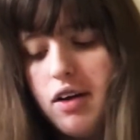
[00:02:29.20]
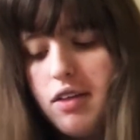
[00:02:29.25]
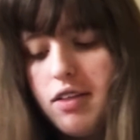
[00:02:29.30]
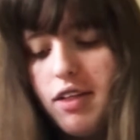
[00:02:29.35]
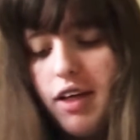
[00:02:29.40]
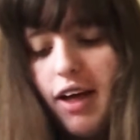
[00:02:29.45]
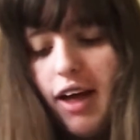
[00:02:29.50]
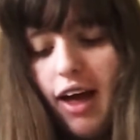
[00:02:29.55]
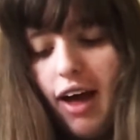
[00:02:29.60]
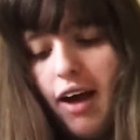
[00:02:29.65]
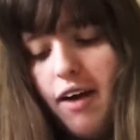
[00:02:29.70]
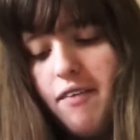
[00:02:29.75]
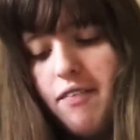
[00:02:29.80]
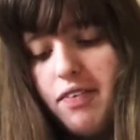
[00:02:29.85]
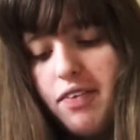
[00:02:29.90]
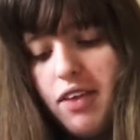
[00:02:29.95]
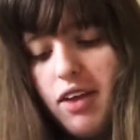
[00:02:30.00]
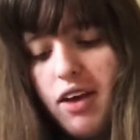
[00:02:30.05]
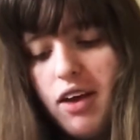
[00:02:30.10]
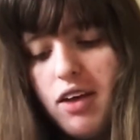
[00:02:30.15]
So yeah,
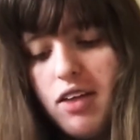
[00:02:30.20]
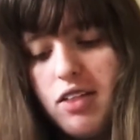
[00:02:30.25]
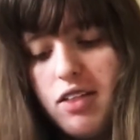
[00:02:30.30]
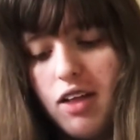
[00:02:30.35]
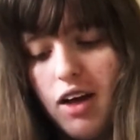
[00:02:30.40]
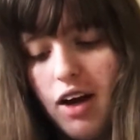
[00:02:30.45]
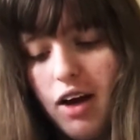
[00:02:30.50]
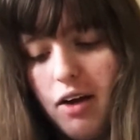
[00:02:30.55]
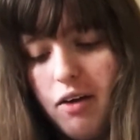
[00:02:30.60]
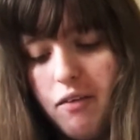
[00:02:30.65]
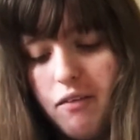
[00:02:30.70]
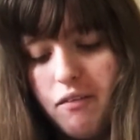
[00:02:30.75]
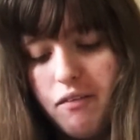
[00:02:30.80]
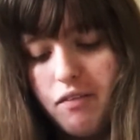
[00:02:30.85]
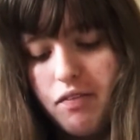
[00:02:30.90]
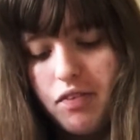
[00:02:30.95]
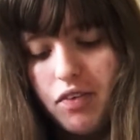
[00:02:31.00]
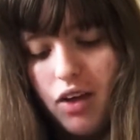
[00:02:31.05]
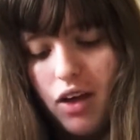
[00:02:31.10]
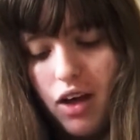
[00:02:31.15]
so
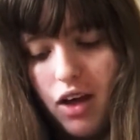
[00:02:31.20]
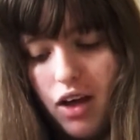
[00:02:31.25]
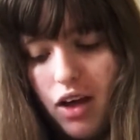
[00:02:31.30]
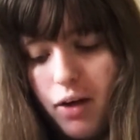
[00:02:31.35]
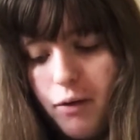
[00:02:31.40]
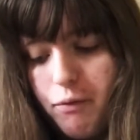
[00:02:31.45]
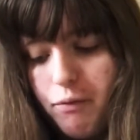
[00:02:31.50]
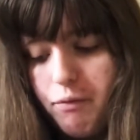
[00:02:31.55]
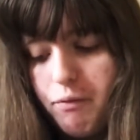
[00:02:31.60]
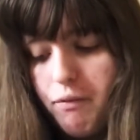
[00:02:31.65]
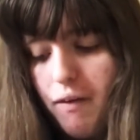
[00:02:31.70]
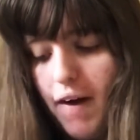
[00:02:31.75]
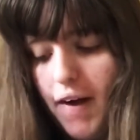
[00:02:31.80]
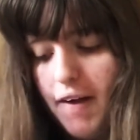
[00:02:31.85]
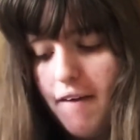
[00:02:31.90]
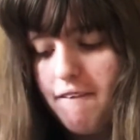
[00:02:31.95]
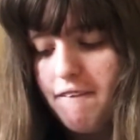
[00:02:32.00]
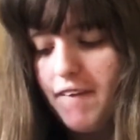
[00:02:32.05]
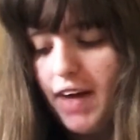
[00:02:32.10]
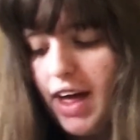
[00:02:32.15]

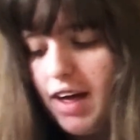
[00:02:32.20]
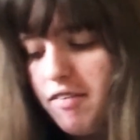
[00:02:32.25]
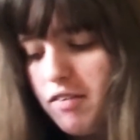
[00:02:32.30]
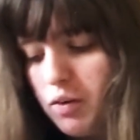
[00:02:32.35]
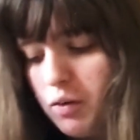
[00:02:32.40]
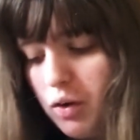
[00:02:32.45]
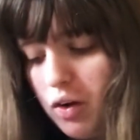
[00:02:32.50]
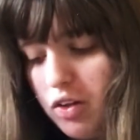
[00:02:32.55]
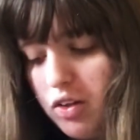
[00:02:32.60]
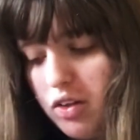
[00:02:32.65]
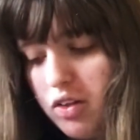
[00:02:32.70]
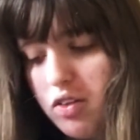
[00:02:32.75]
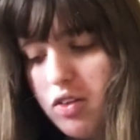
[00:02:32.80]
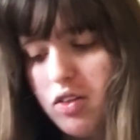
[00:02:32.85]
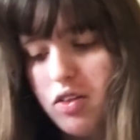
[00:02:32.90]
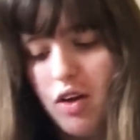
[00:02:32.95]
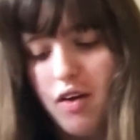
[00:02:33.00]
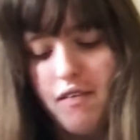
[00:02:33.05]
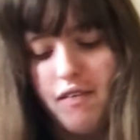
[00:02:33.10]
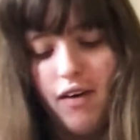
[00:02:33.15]
my favourite ones
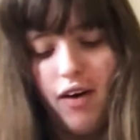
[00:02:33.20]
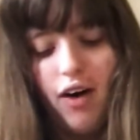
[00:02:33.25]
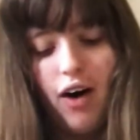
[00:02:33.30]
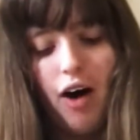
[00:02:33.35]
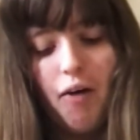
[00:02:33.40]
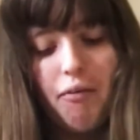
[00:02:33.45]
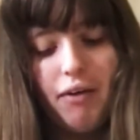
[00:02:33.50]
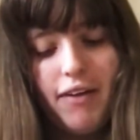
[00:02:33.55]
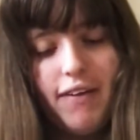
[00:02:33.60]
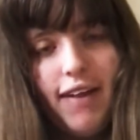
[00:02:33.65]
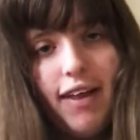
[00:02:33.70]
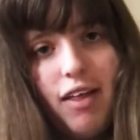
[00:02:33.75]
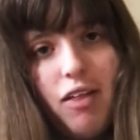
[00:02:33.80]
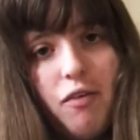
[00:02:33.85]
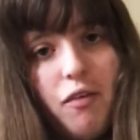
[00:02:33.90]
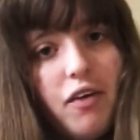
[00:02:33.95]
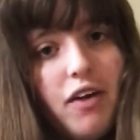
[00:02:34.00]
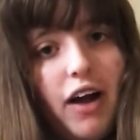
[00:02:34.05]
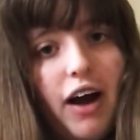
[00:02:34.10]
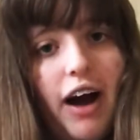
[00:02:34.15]
so far have been
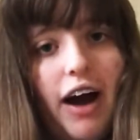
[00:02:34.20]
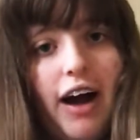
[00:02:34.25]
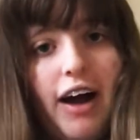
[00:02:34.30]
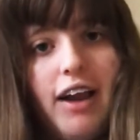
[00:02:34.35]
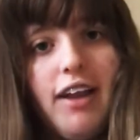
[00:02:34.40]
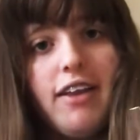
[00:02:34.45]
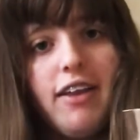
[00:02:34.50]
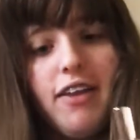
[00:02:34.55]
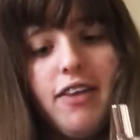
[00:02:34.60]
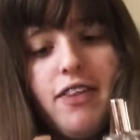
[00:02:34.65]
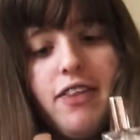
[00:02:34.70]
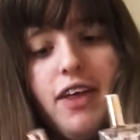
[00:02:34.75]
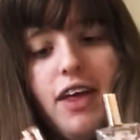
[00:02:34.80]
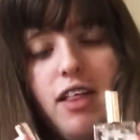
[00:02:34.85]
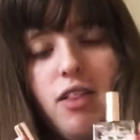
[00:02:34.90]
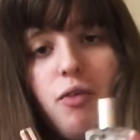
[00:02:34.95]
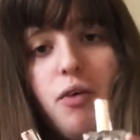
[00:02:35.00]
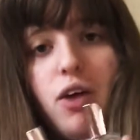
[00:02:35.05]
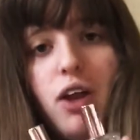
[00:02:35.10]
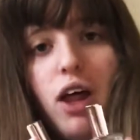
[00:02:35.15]
this one and
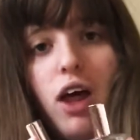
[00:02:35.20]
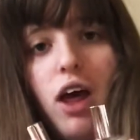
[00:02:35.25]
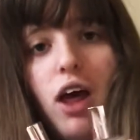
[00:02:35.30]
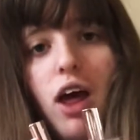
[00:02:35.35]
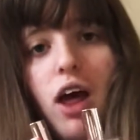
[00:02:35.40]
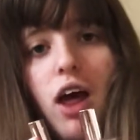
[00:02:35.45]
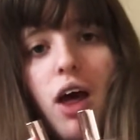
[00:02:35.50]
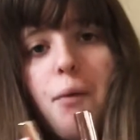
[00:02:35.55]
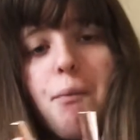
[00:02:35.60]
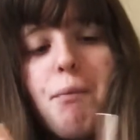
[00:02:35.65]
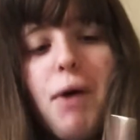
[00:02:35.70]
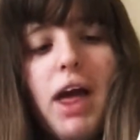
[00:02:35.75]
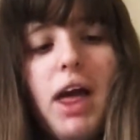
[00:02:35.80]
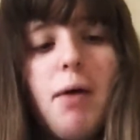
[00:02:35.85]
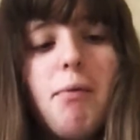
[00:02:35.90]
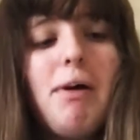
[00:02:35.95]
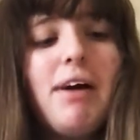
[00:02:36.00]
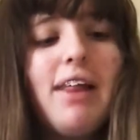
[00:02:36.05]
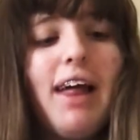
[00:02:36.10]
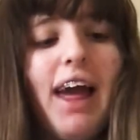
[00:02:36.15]
this one.
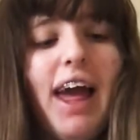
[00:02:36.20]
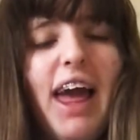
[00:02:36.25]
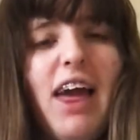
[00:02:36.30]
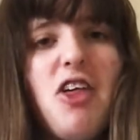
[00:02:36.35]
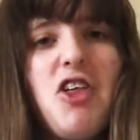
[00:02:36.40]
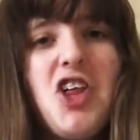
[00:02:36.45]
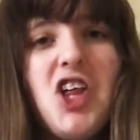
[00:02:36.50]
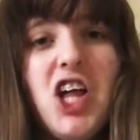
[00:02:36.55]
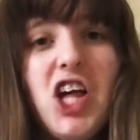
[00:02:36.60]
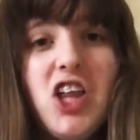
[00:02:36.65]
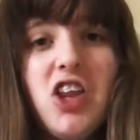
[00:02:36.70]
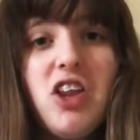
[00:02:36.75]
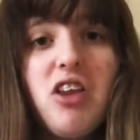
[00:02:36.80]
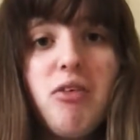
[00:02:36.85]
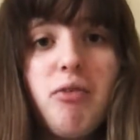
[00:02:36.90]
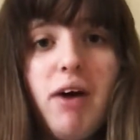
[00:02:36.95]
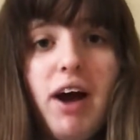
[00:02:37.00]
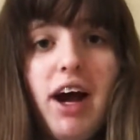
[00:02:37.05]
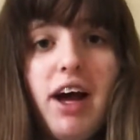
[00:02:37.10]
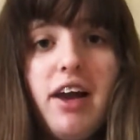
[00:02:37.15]
Bake My Day is
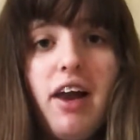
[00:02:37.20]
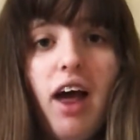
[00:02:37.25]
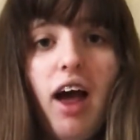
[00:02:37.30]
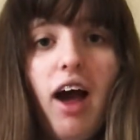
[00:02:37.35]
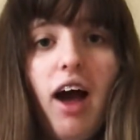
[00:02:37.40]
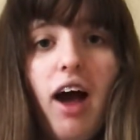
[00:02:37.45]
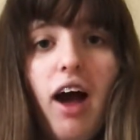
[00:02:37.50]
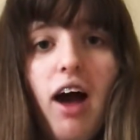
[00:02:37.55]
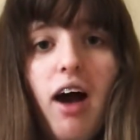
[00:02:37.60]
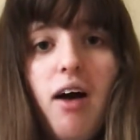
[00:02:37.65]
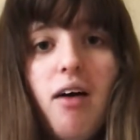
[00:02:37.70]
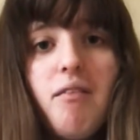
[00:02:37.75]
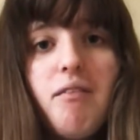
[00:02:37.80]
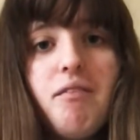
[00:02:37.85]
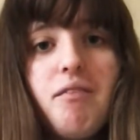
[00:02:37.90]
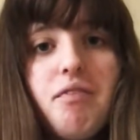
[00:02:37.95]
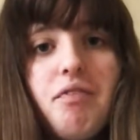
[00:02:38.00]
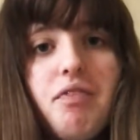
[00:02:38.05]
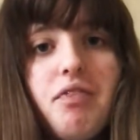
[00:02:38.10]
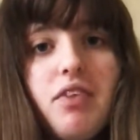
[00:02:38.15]
ginger red.
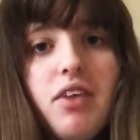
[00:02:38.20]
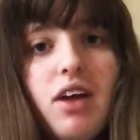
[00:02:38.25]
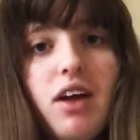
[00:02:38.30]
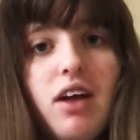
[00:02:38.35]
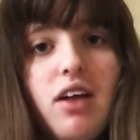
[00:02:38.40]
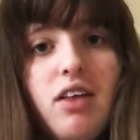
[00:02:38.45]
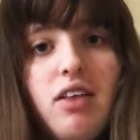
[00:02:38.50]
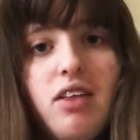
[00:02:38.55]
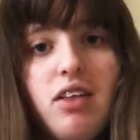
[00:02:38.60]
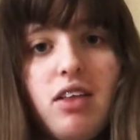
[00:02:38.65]
It's